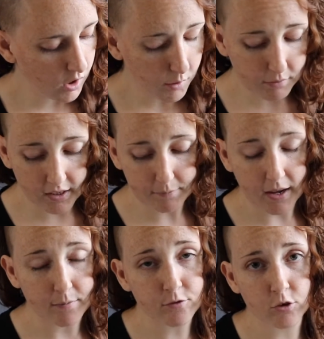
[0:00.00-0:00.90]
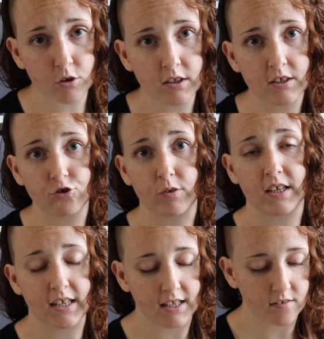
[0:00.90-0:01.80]
but I'm absolutely
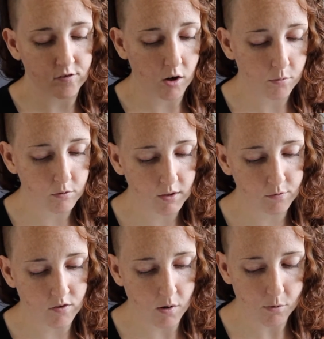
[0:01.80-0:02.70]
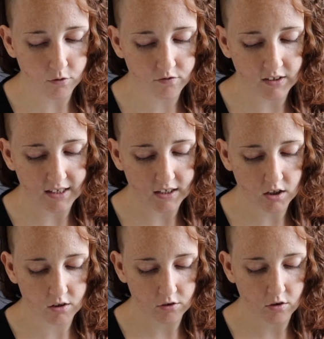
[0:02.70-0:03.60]
enjoying it. It was almost
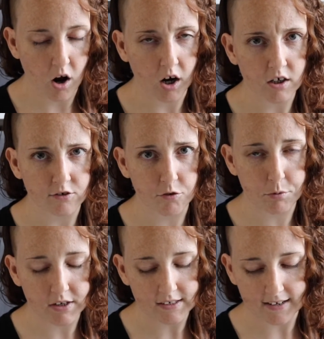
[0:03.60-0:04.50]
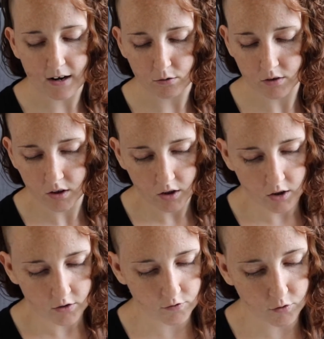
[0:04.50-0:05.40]
like hard to put it down.
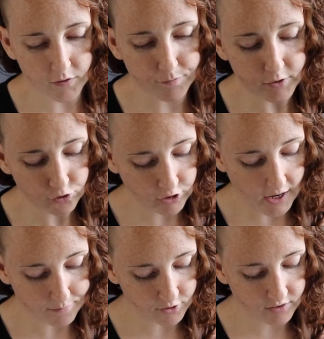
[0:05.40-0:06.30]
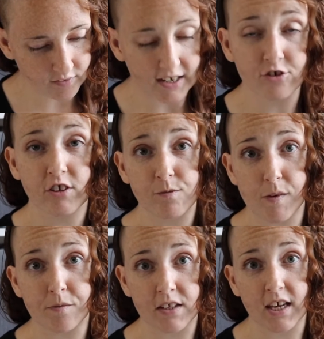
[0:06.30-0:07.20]
So the first chapter is actually
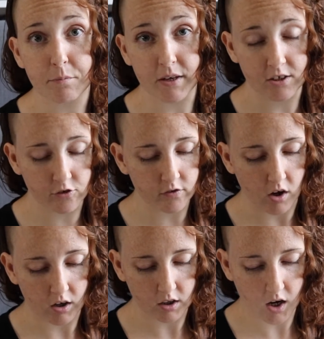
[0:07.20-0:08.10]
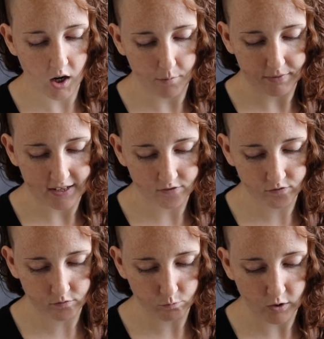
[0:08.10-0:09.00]
58 pages long.
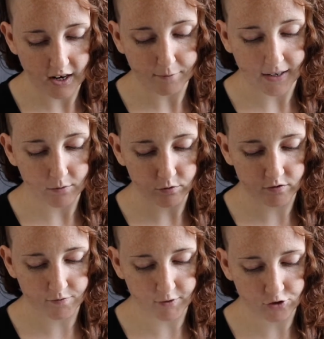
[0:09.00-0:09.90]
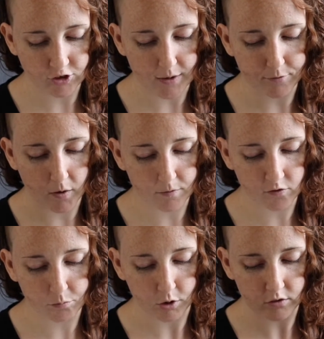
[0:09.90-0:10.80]
That's what I read, was the first chapter of
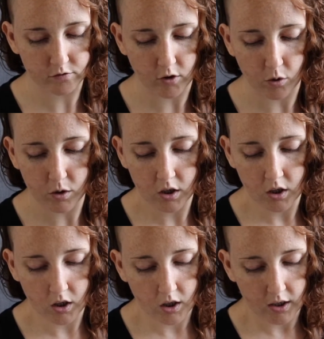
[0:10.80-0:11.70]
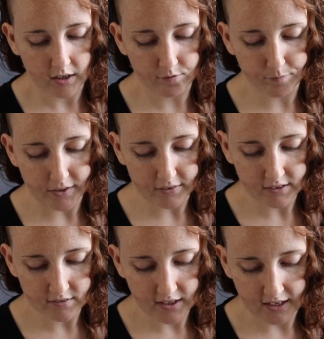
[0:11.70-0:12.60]
this book. So it's very
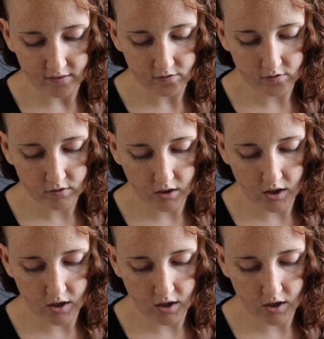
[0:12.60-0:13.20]
intense.